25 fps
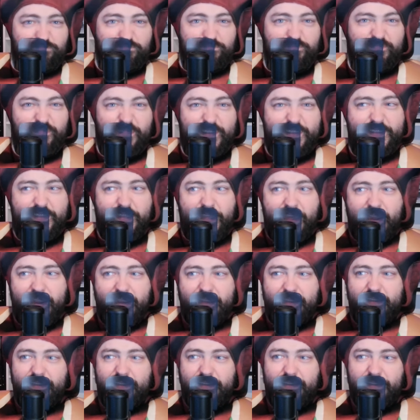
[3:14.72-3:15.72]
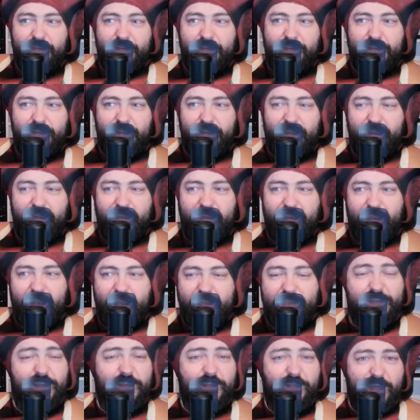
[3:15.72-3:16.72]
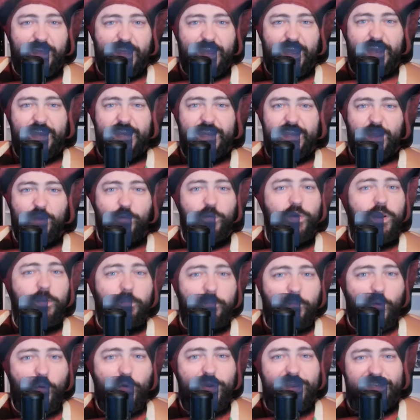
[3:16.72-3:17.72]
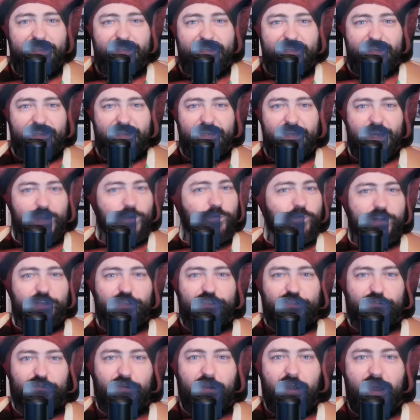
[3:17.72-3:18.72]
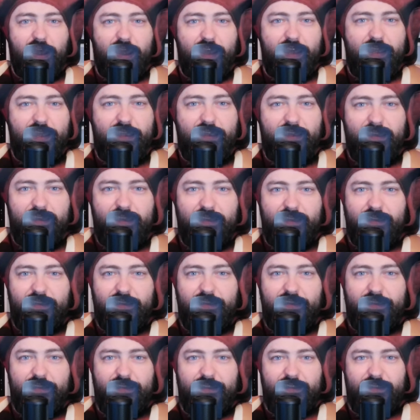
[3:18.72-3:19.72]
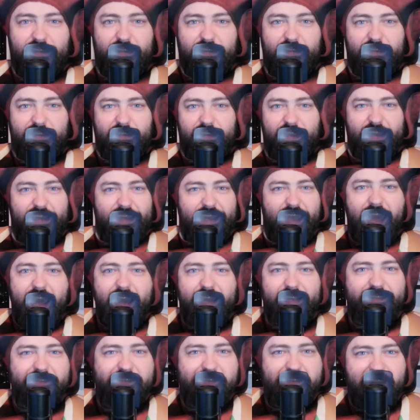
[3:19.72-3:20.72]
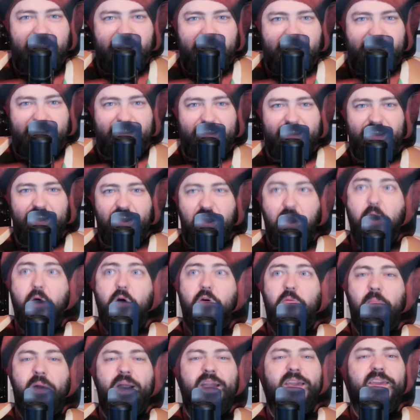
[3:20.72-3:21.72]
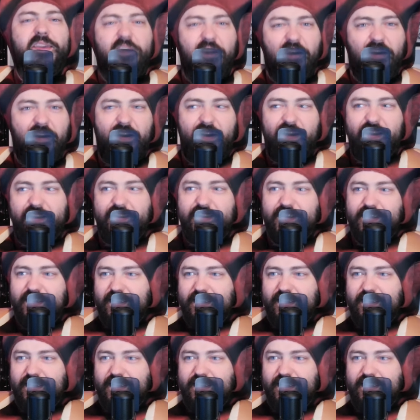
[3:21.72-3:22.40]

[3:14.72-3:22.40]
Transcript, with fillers: Isn't that a that's a thing I need? I want it moist. I don't want it dry like a cat's tongue. Oh my God.